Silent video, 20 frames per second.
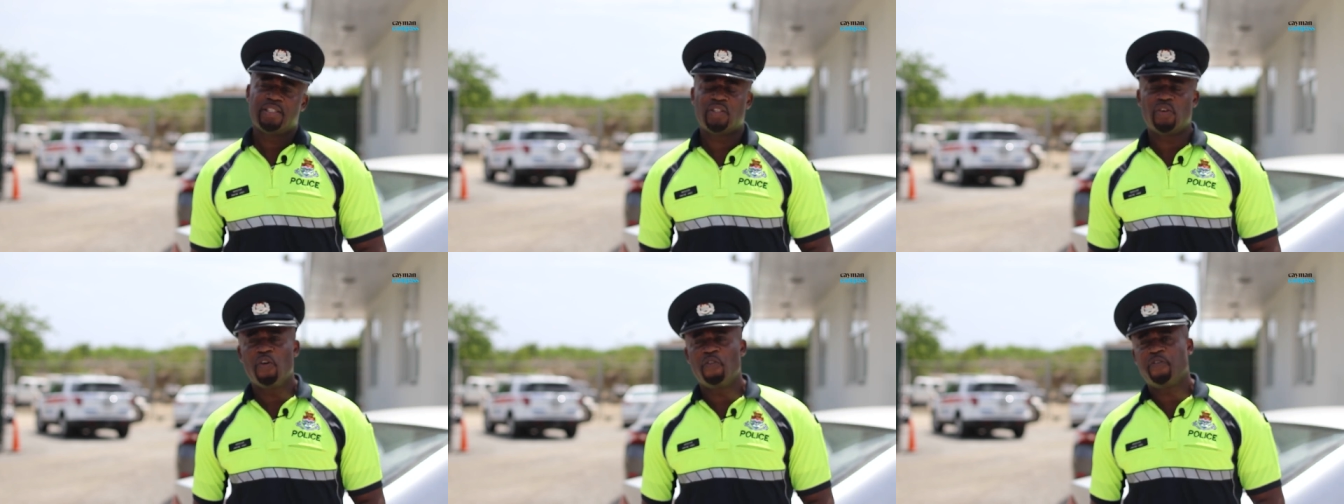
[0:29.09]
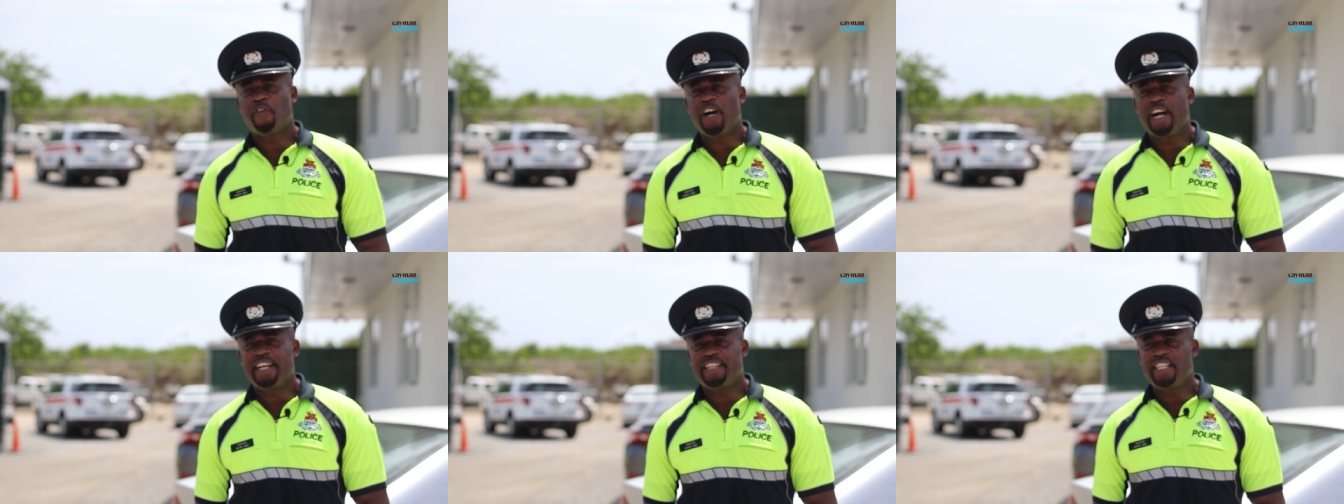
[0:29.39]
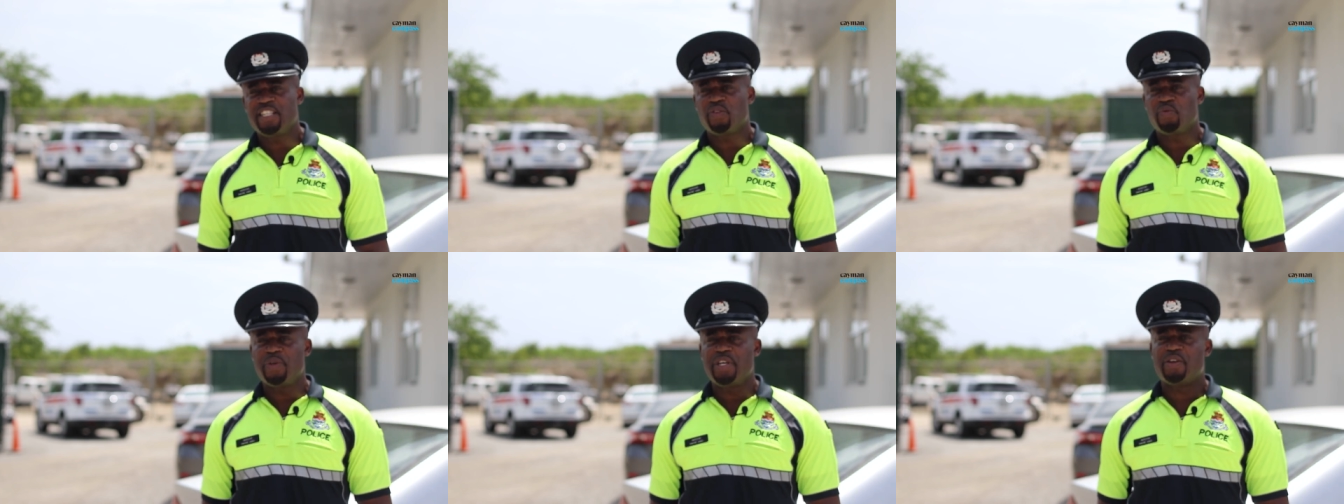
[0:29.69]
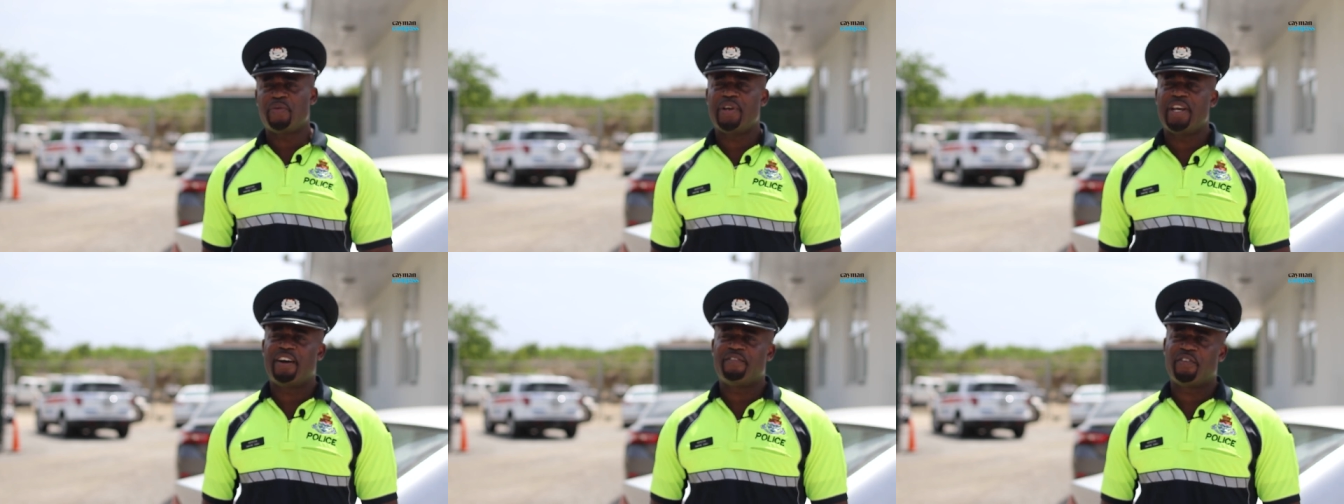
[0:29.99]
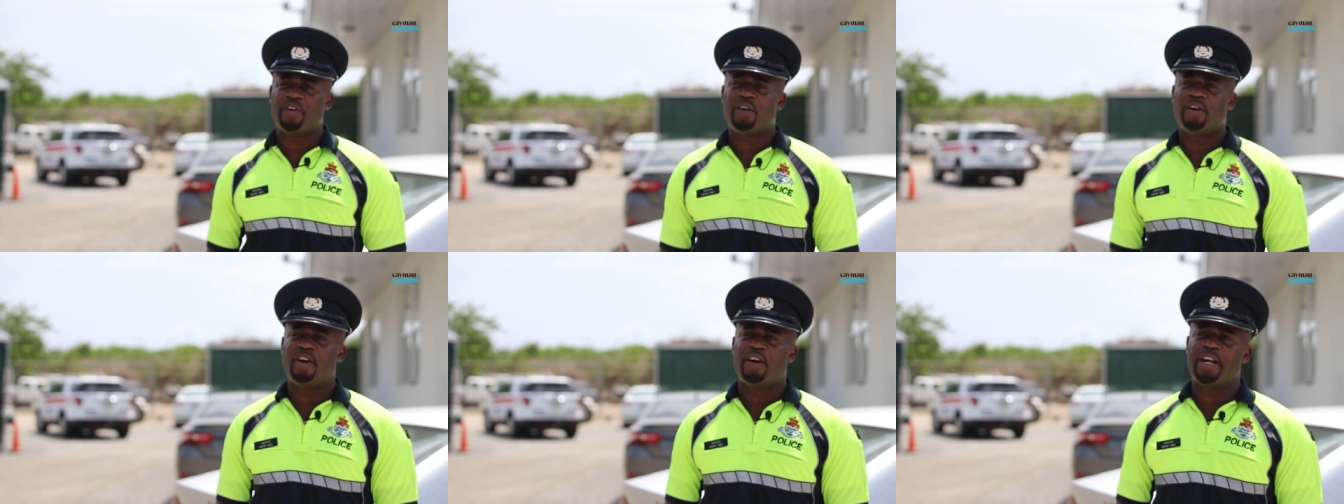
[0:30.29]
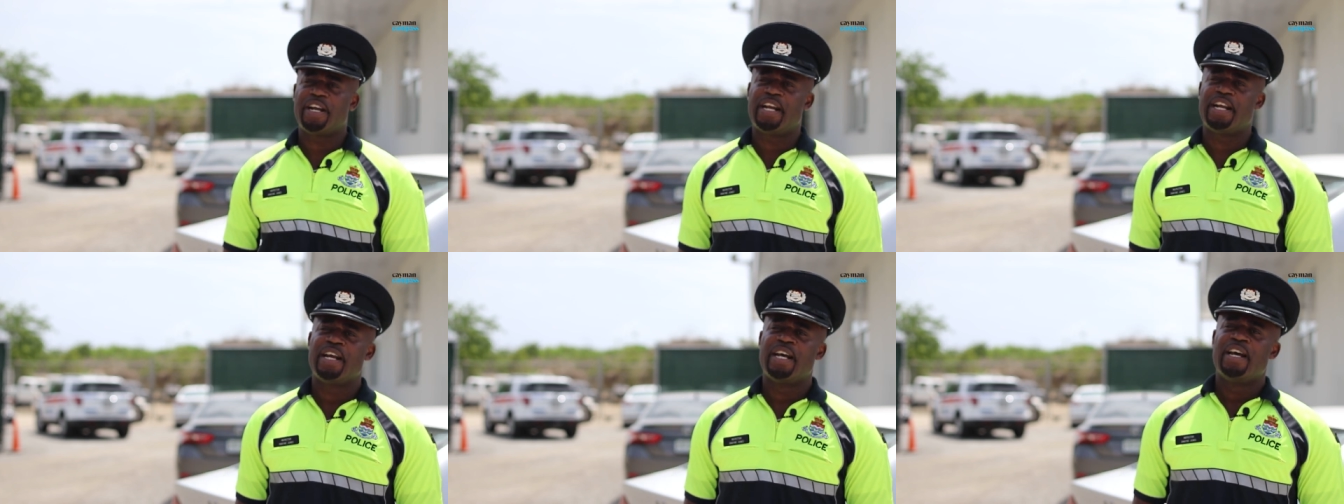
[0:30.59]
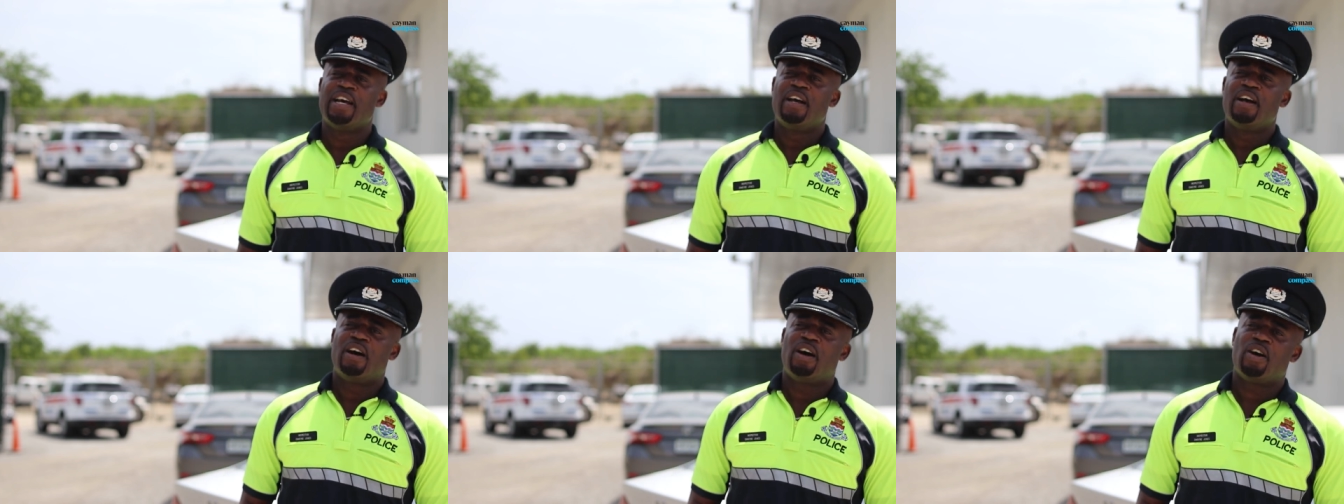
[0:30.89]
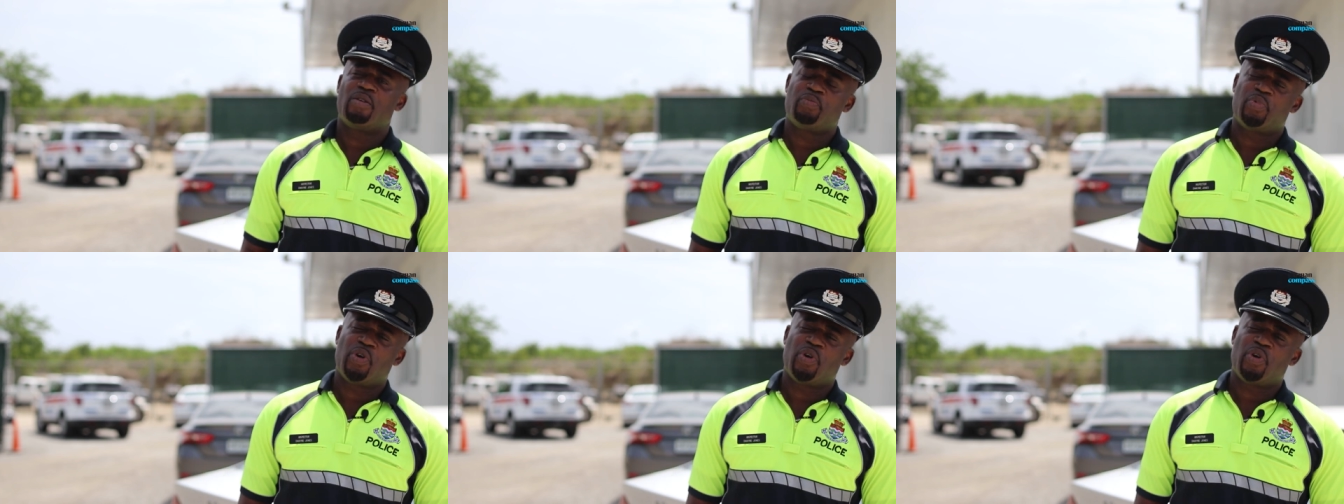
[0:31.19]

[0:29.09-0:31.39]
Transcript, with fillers: So far this week, we have recorded or